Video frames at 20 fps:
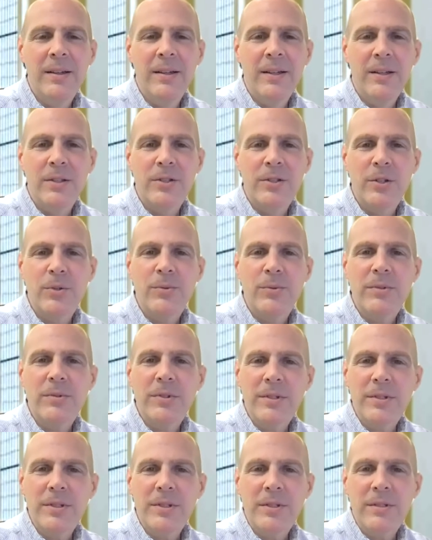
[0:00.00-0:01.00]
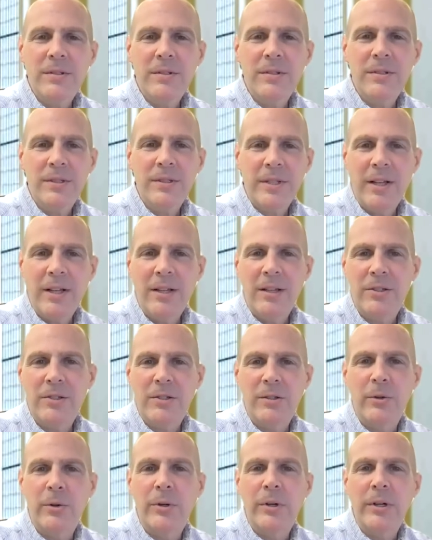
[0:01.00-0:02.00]
So tell us,
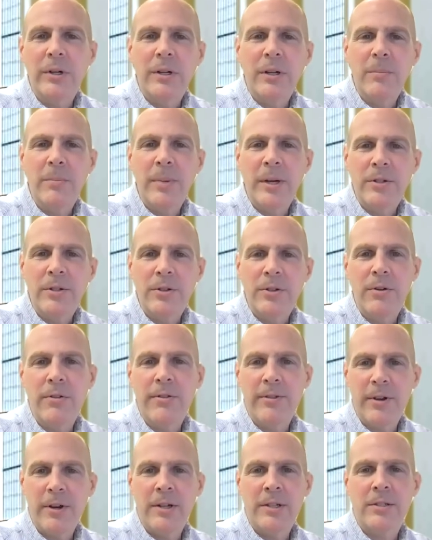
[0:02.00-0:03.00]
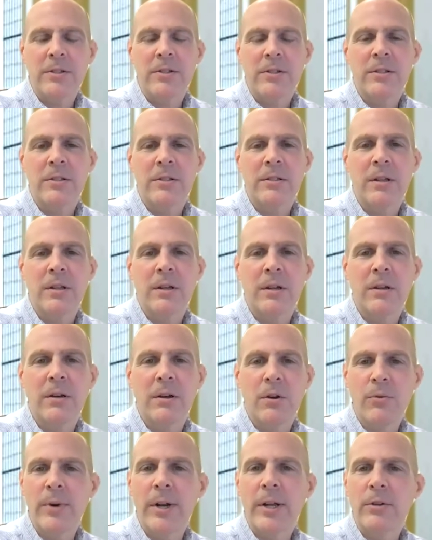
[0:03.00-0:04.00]
Laura, about your thoughts
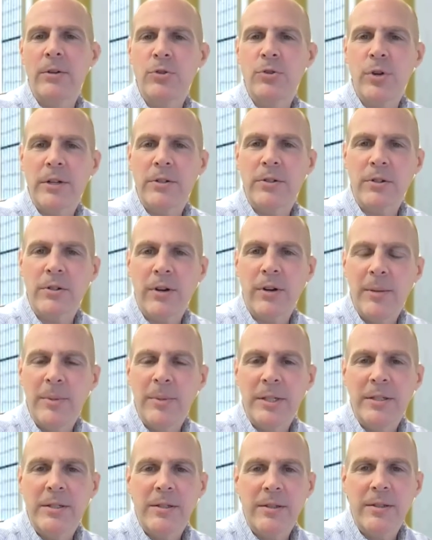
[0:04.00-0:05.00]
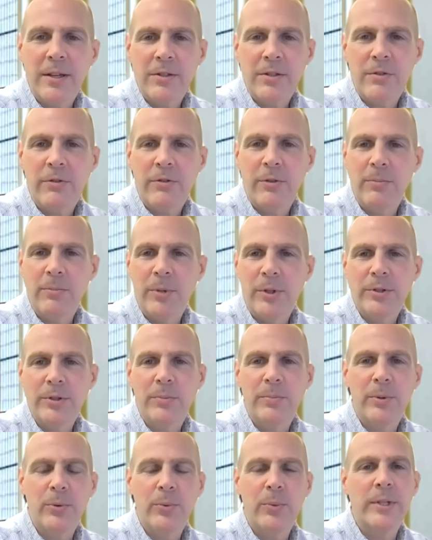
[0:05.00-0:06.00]
around transcribing text from
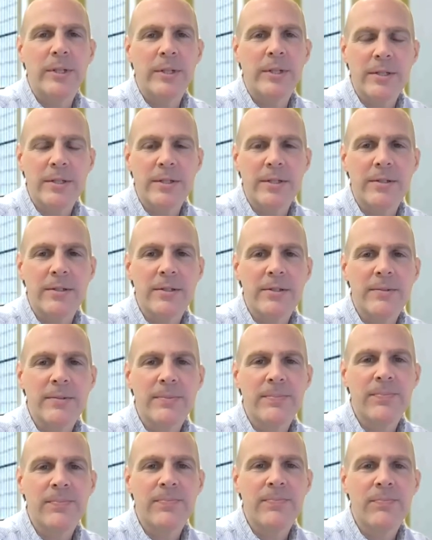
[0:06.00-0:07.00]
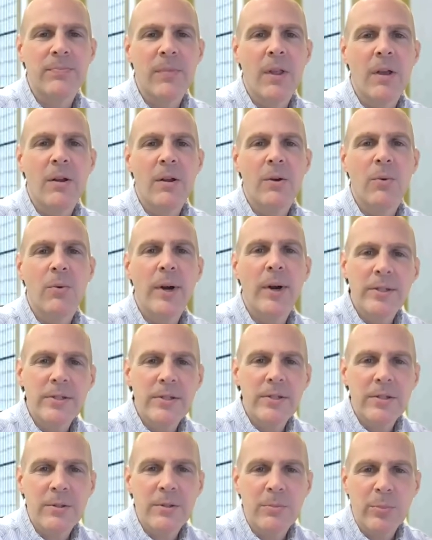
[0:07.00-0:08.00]
multiple witnesses. Why is
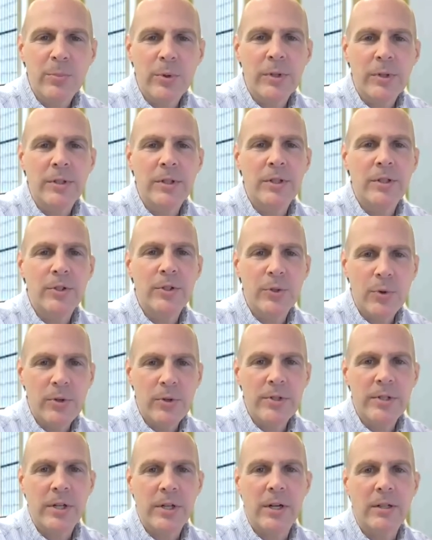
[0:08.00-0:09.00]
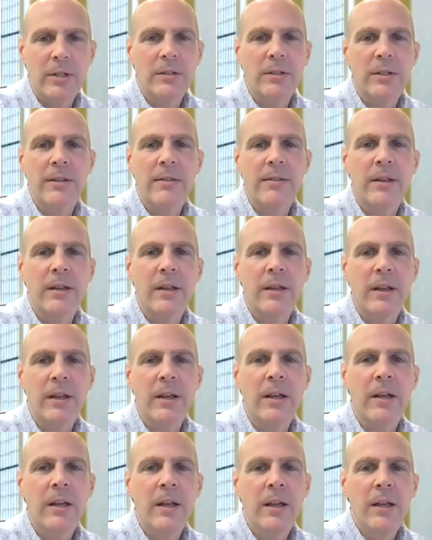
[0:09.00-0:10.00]
this important in your scholarly
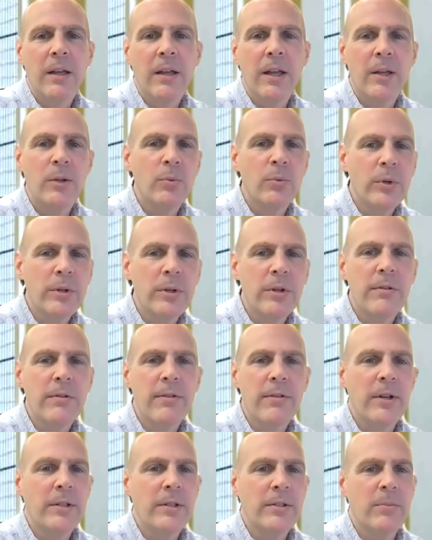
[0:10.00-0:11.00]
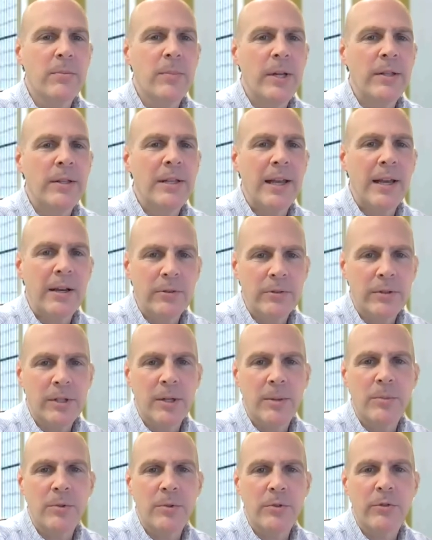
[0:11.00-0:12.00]
thinking? And what are your thoughts about the
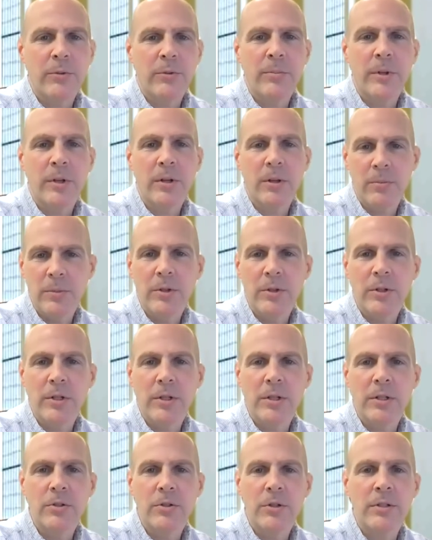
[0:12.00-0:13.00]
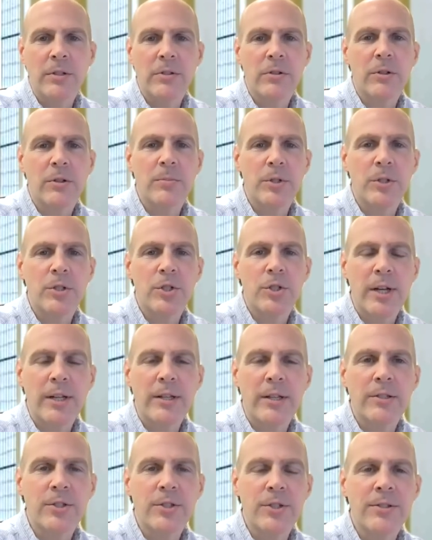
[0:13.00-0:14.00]
outcomes from the community transcription
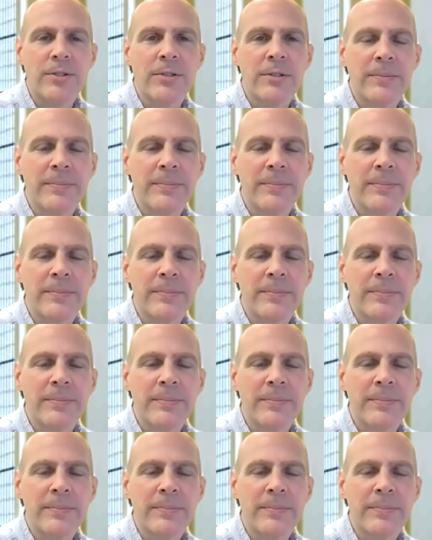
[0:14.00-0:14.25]
challenges?